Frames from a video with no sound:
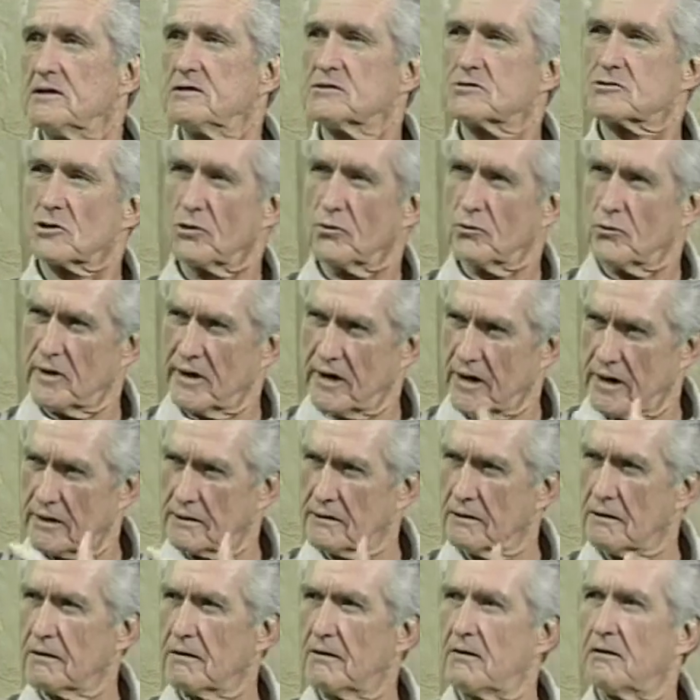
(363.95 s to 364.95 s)
So we had
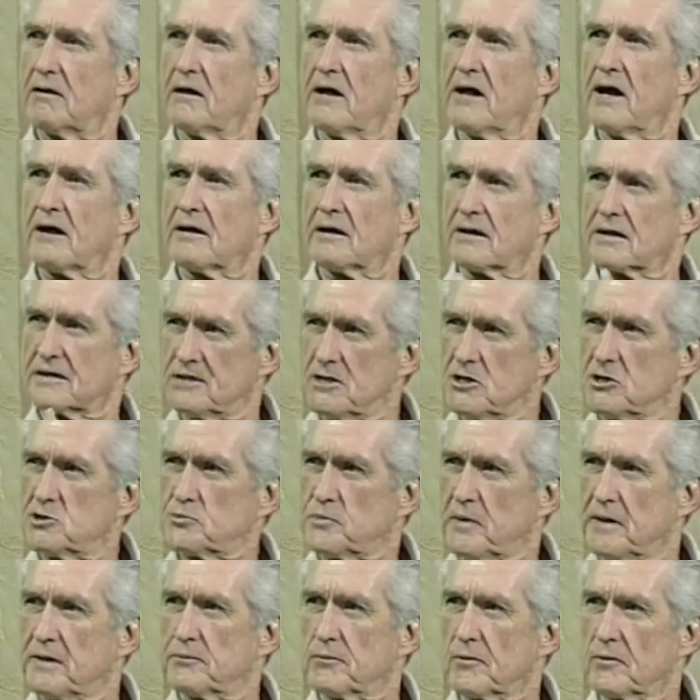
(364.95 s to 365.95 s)
to learn how to teach
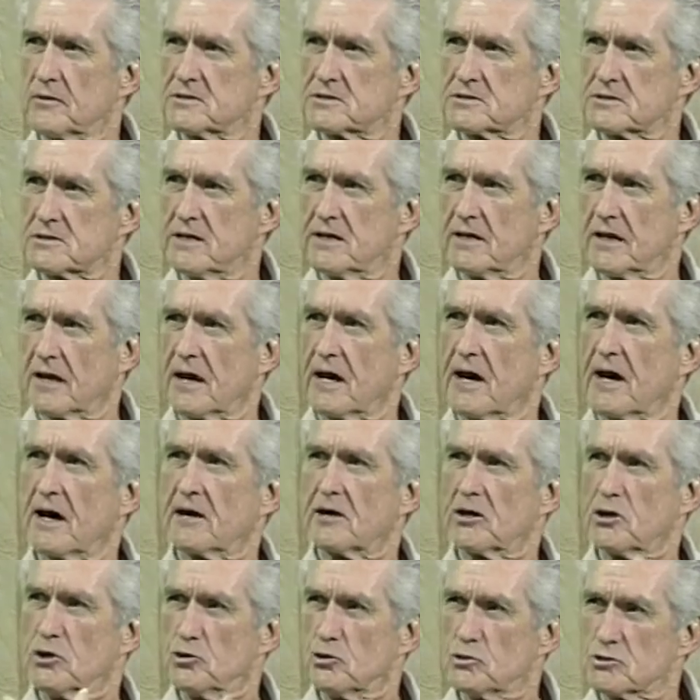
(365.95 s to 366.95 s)
people to sing, how
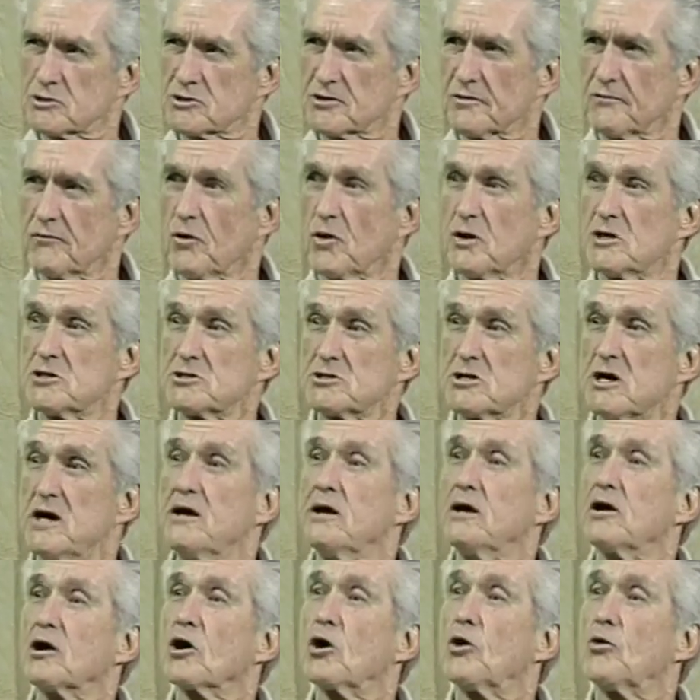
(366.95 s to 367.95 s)
to use the voice
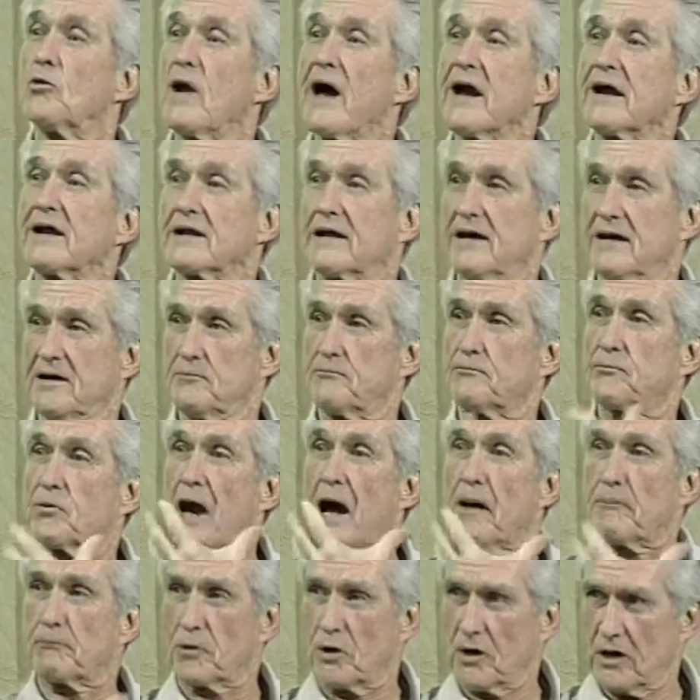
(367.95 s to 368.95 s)
correctly,
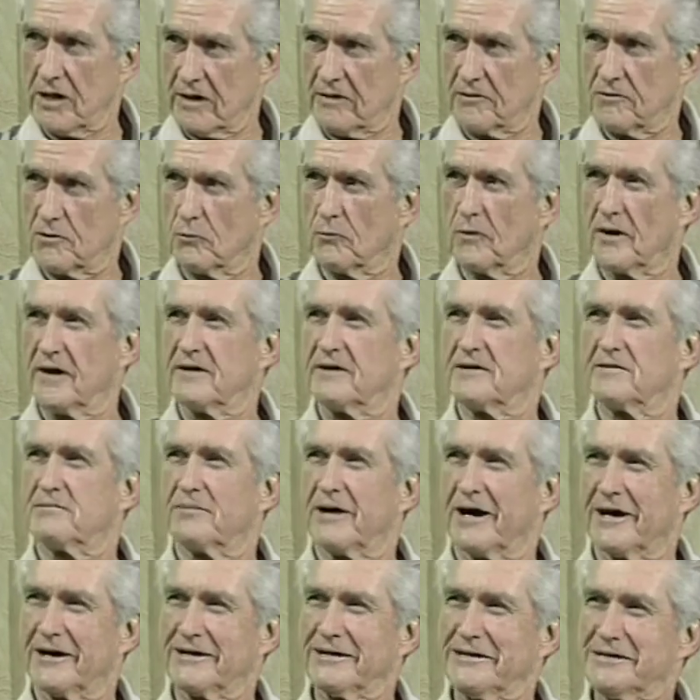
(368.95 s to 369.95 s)
properly, the way the
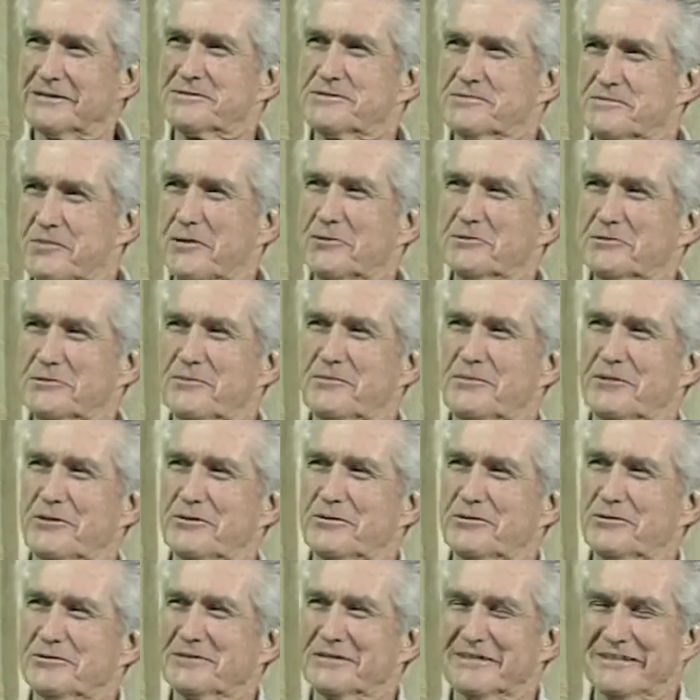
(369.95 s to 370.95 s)
body is supposed to
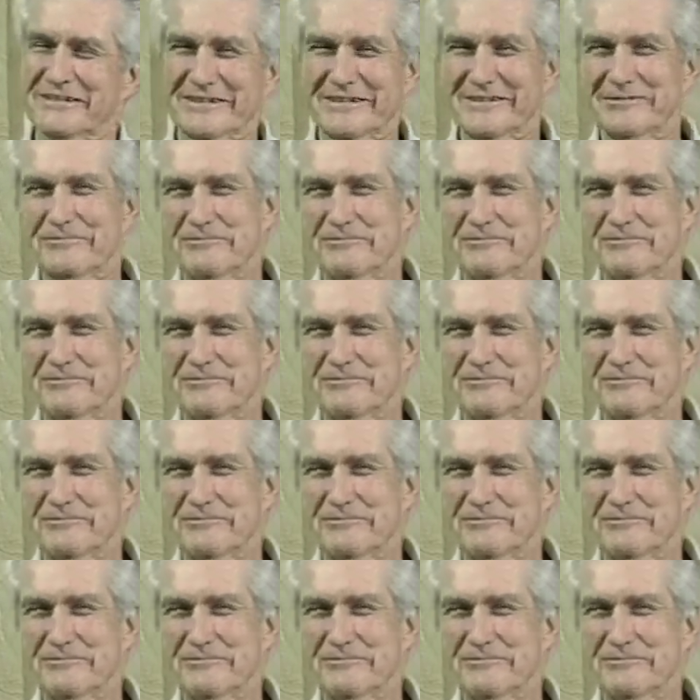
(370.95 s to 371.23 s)
produce the thing.